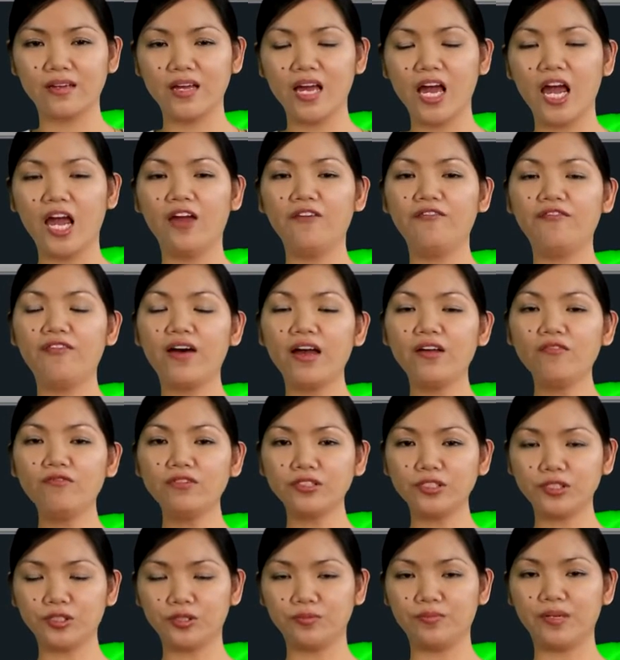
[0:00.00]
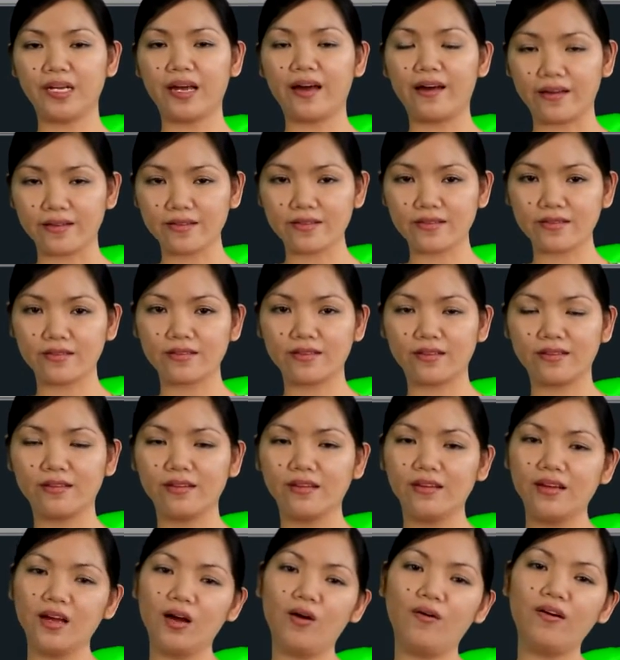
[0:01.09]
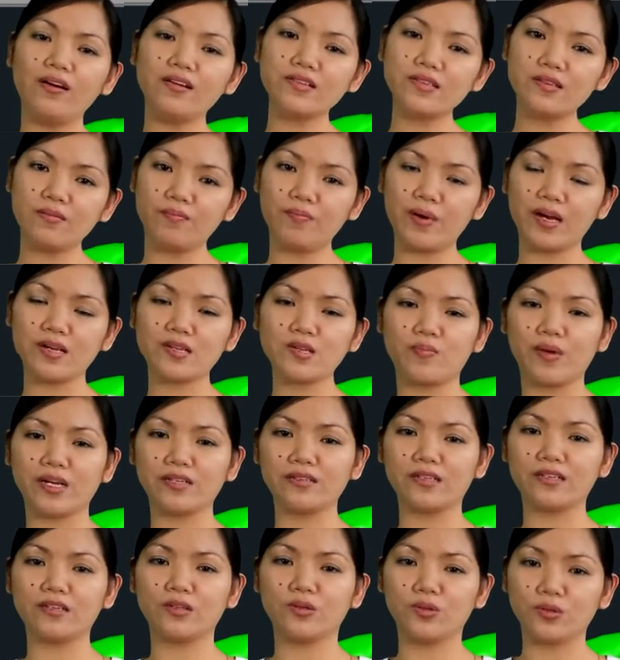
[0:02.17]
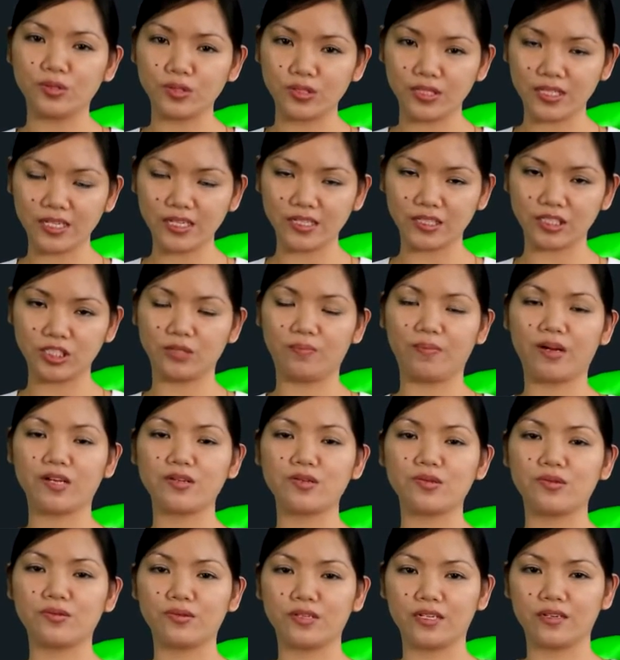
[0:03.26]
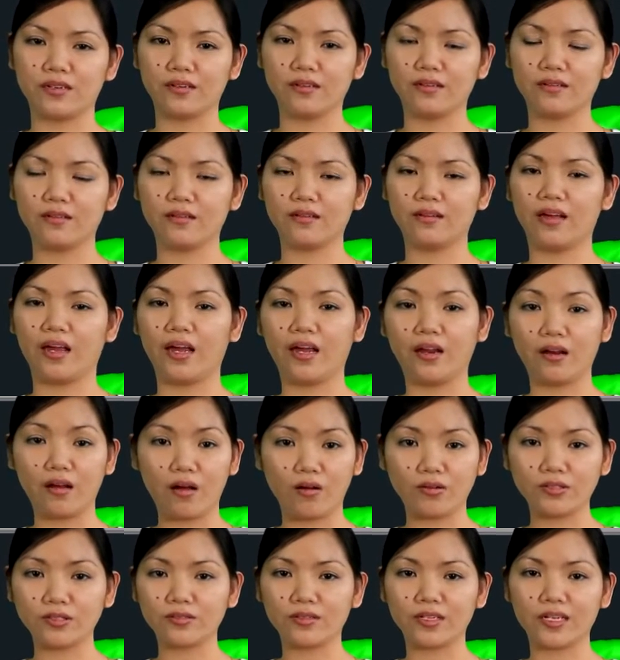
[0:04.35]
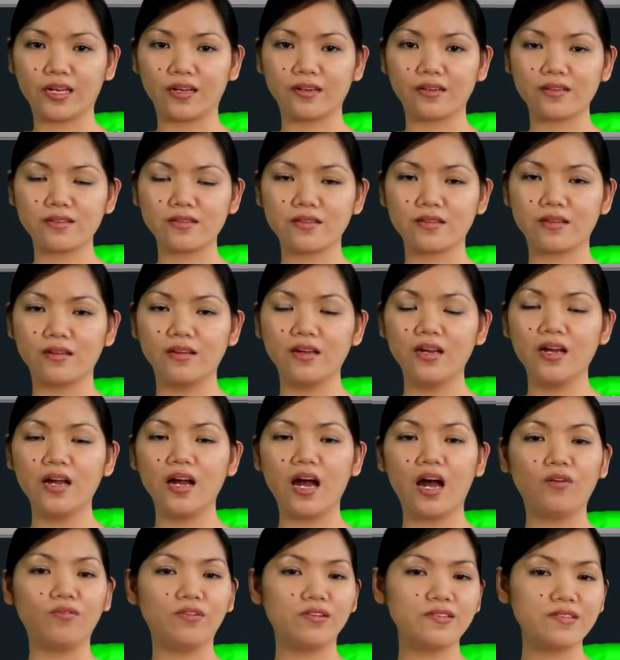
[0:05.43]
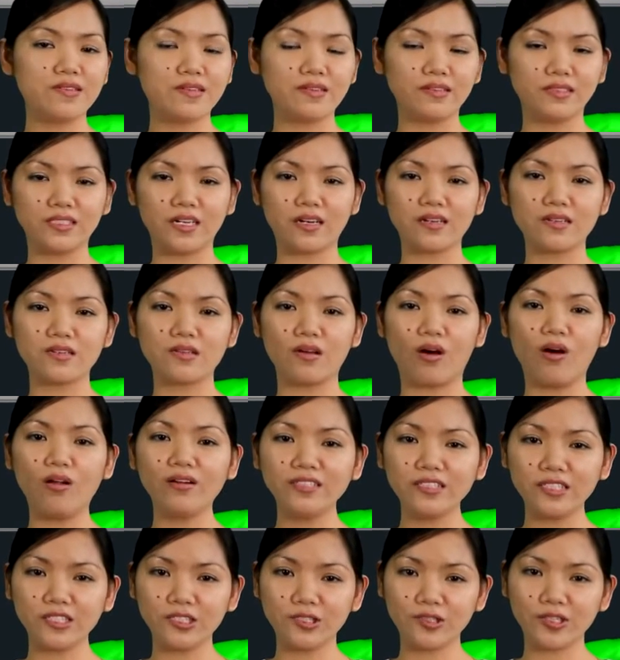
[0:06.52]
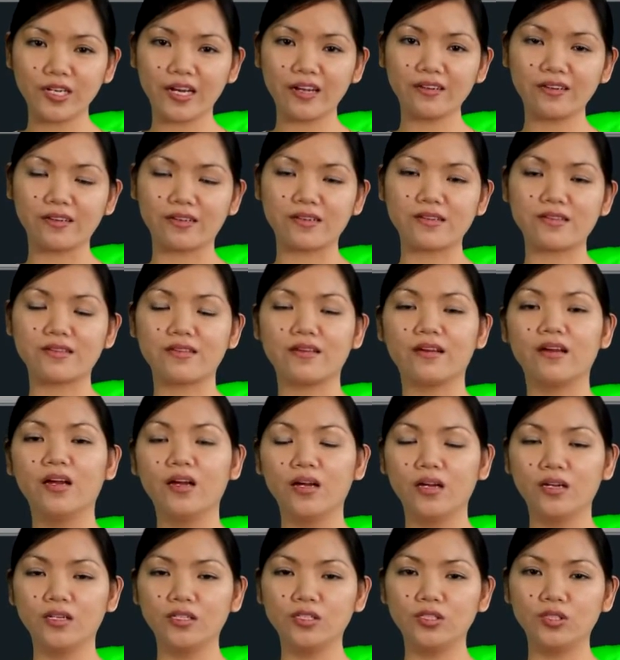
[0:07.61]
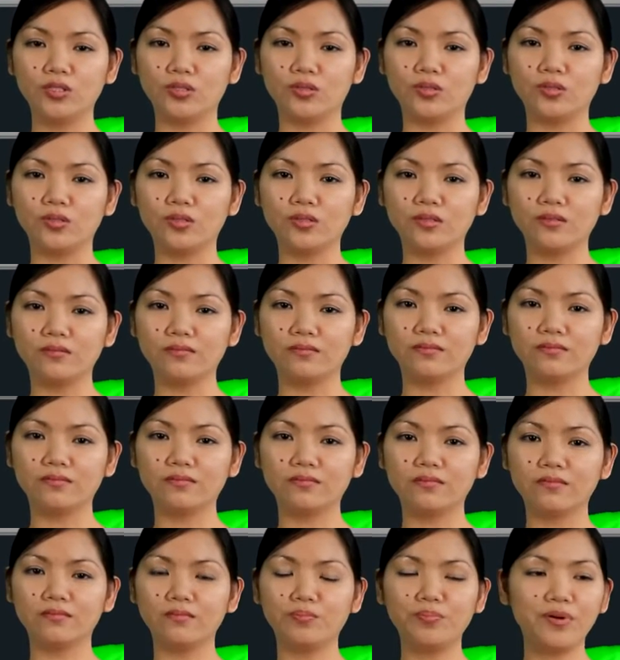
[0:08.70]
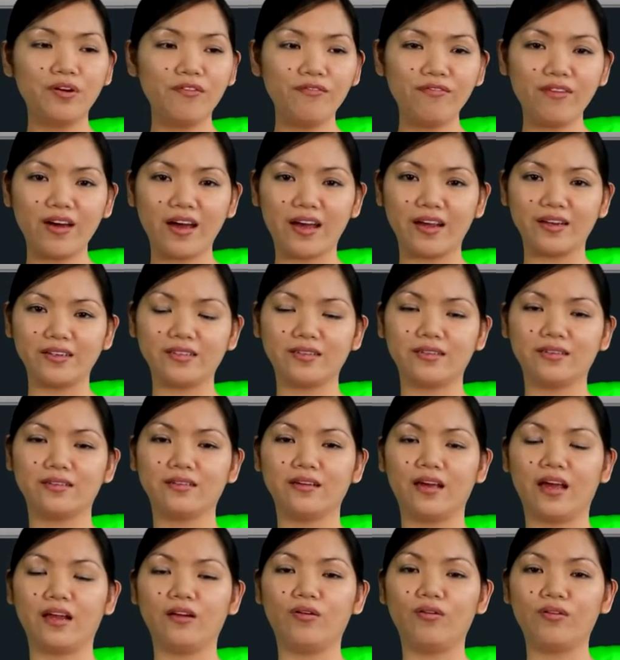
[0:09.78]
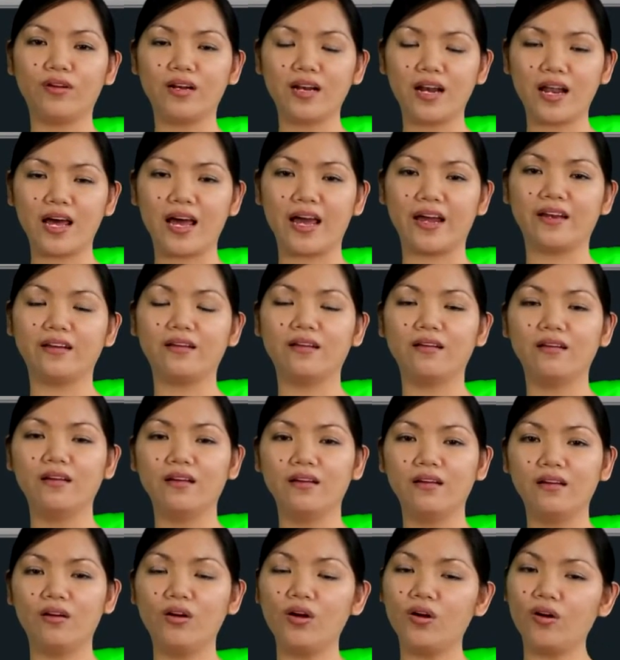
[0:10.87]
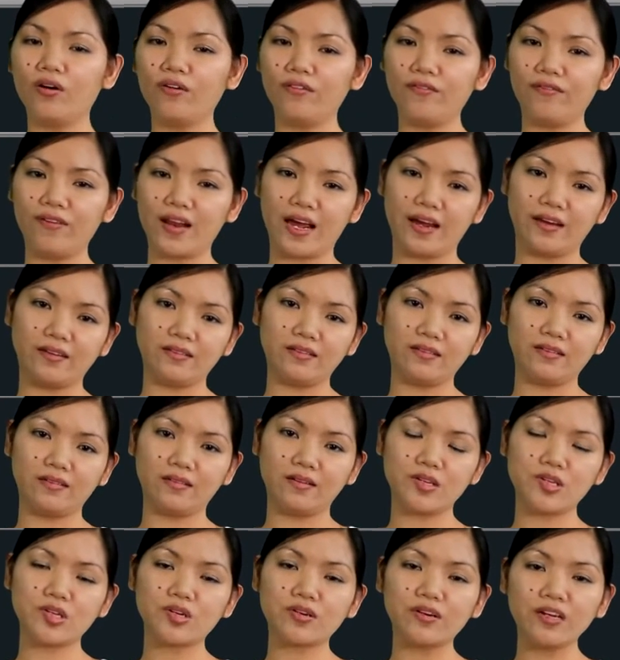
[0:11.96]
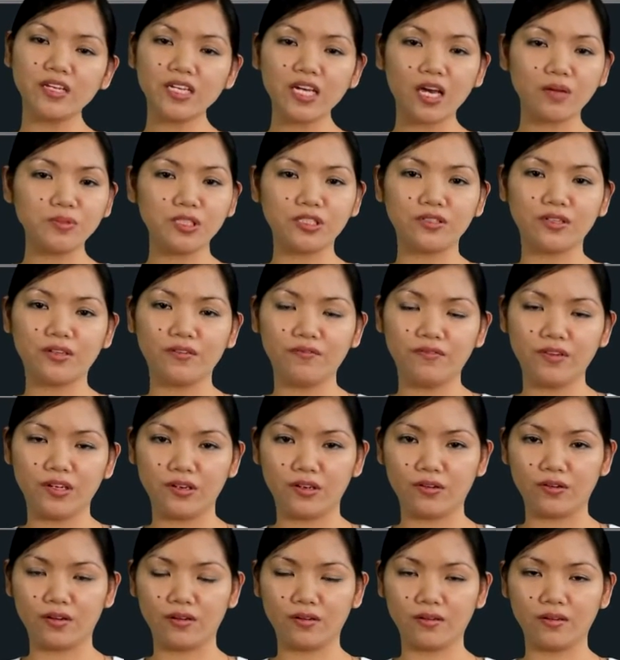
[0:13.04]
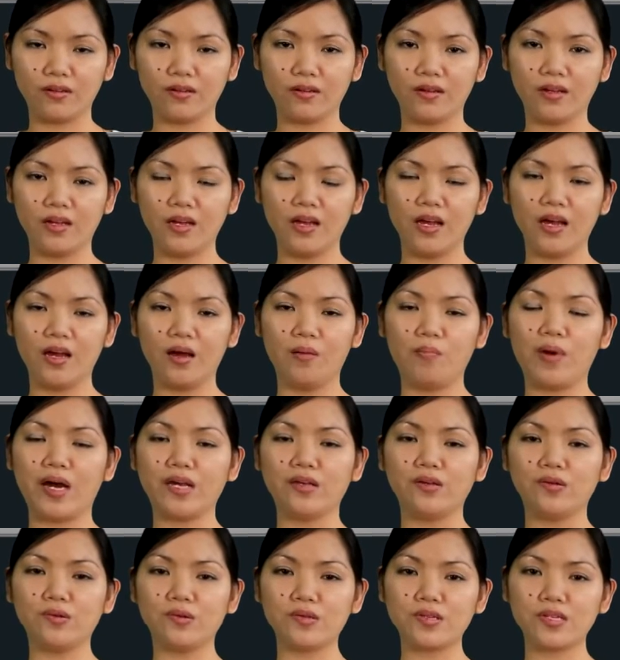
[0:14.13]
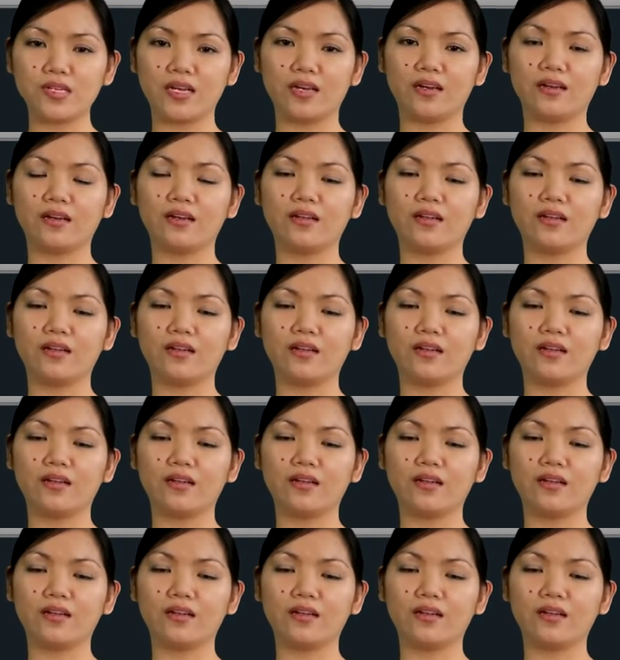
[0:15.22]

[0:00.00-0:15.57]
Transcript: if I were to be asked, what is the best method to teach my student in AutoCAD? I would suggest all the educators to provide an online or offline screen capturing video by using